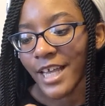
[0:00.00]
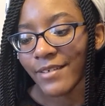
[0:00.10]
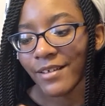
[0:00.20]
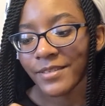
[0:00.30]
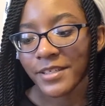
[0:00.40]

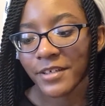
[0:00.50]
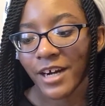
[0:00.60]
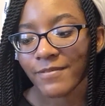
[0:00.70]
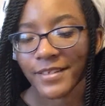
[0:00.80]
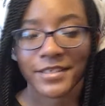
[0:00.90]
Even if the
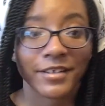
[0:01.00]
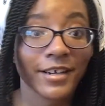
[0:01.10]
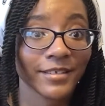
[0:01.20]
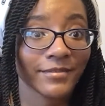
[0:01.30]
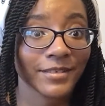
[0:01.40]
scarf is
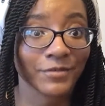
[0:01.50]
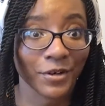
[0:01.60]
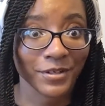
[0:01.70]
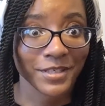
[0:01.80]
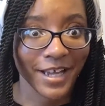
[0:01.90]
on the
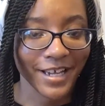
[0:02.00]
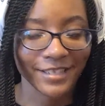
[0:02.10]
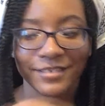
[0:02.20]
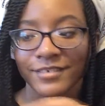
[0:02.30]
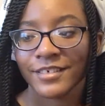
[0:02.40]
wrong
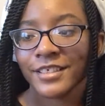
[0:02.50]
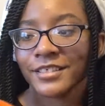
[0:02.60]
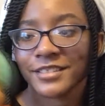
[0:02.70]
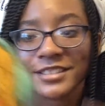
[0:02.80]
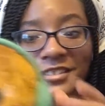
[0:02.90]
side,
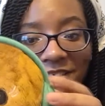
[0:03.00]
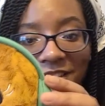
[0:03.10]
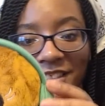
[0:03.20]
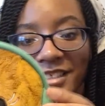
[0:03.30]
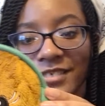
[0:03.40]
she still
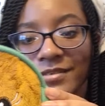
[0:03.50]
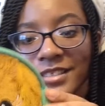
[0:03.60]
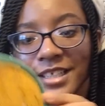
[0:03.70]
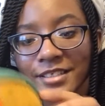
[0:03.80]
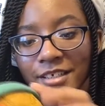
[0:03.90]
looks cute,
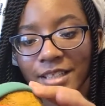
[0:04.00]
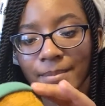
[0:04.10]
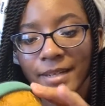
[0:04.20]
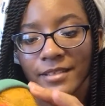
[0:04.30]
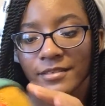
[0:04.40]
so that's all that
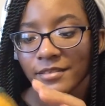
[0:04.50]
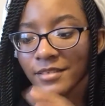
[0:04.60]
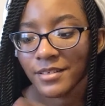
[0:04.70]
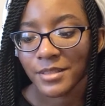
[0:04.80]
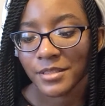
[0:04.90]
matters.
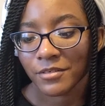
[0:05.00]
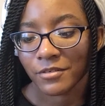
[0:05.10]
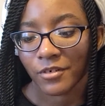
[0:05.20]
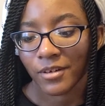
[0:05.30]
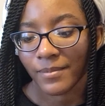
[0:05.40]
She's
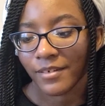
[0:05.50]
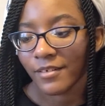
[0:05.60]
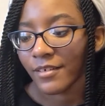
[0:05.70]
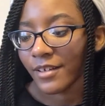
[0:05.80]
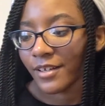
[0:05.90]
adorable.
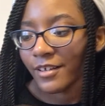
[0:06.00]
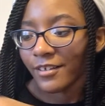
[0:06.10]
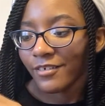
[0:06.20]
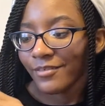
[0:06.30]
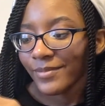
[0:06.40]

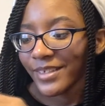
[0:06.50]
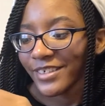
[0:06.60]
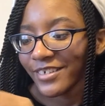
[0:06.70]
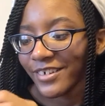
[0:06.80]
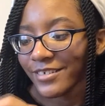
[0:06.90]
Oh my
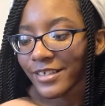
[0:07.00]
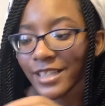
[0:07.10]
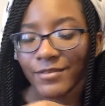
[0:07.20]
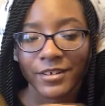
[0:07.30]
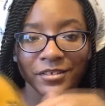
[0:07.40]
gosh, I
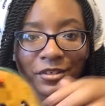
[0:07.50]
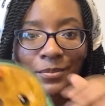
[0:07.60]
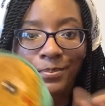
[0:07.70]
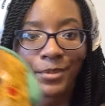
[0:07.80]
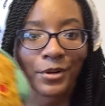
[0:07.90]
love her
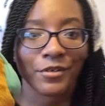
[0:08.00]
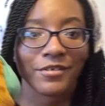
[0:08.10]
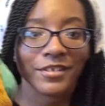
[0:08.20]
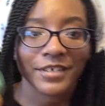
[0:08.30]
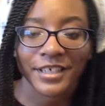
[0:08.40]
little
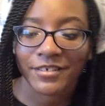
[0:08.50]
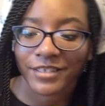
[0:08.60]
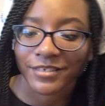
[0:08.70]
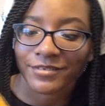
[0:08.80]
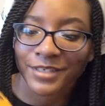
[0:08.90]
bow and her
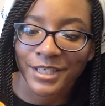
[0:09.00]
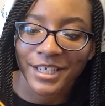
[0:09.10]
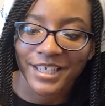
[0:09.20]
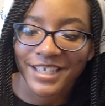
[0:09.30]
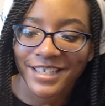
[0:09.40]
cute little
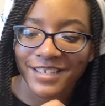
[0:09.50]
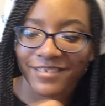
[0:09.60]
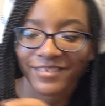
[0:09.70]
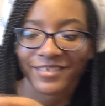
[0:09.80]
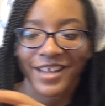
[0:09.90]
cheeks
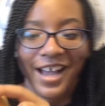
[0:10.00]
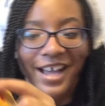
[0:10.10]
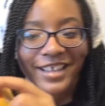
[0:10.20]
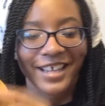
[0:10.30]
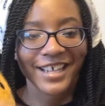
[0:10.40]
and her little
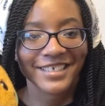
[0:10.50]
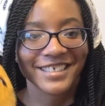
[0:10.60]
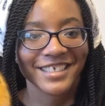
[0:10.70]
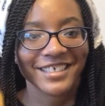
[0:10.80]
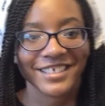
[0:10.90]

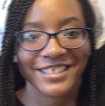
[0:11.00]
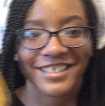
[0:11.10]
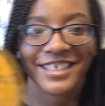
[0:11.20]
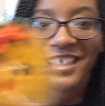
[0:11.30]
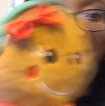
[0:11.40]
eyelashes.